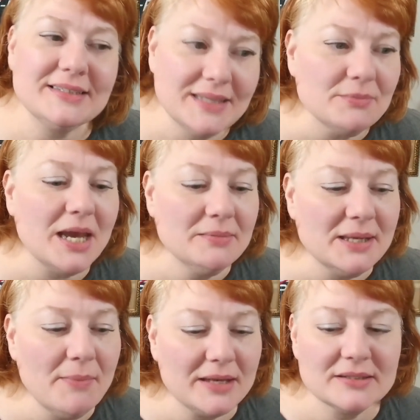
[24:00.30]
Sometimes
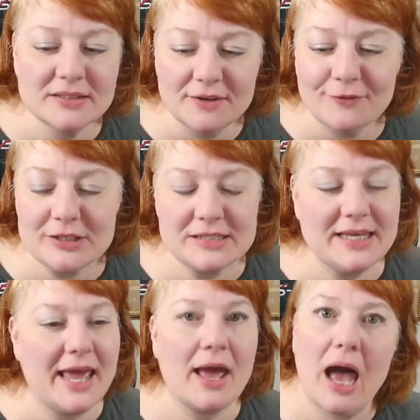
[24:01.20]
it makes a difference to
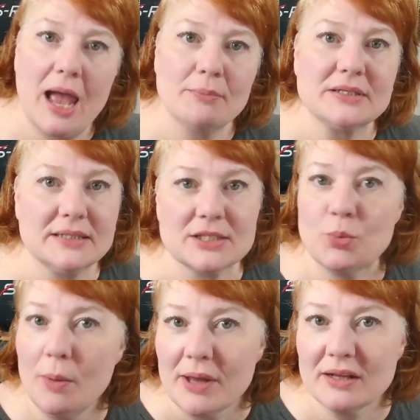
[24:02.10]
say, I'm a cis
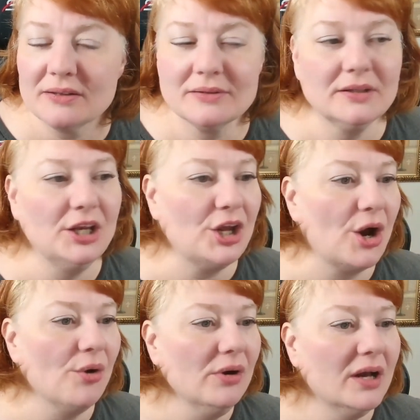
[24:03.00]
woman,
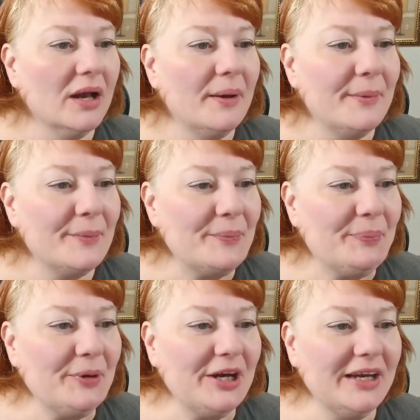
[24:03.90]

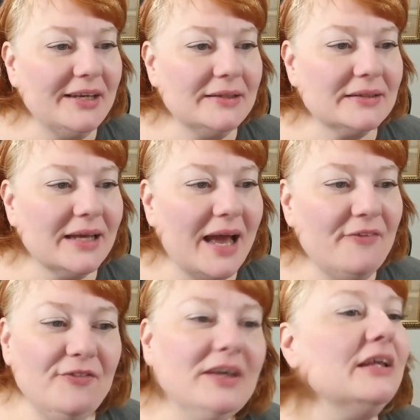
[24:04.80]
But I
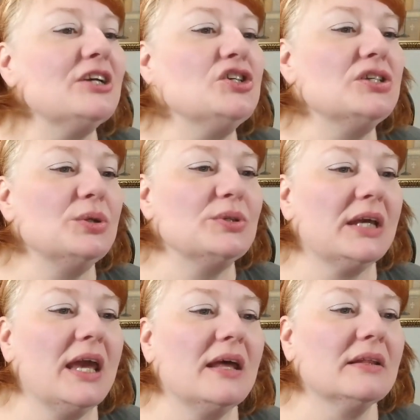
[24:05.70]
feel like she's using
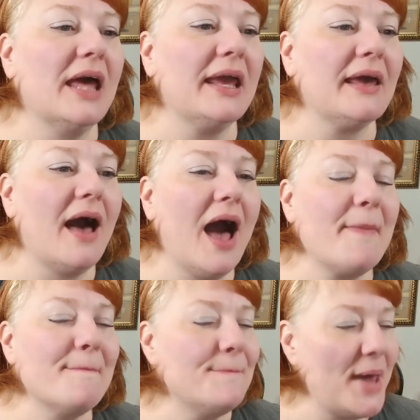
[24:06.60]
it like
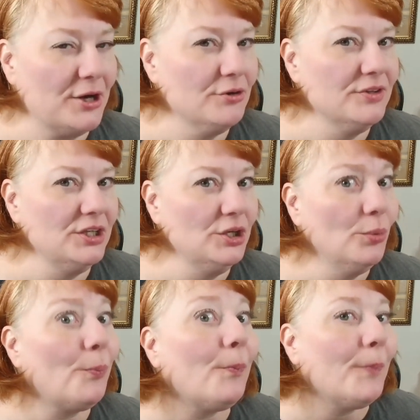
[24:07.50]
I'm better than
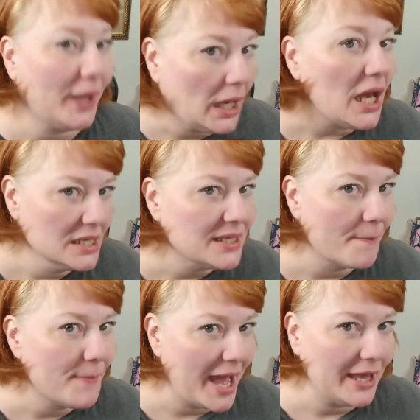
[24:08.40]
you because I'm
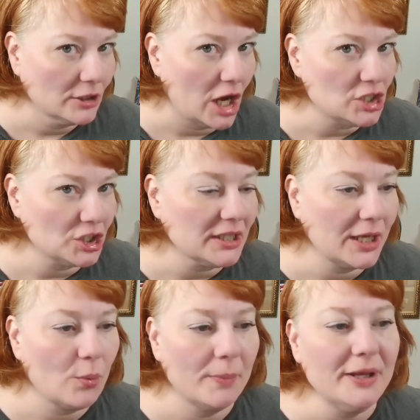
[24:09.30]
biologically a
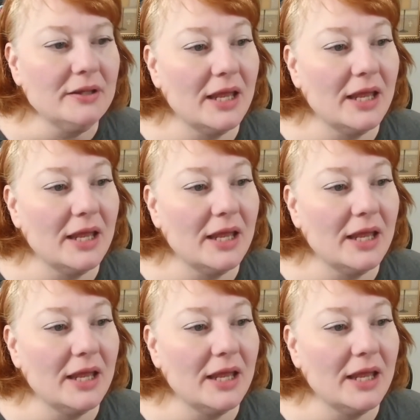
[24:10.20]
woman.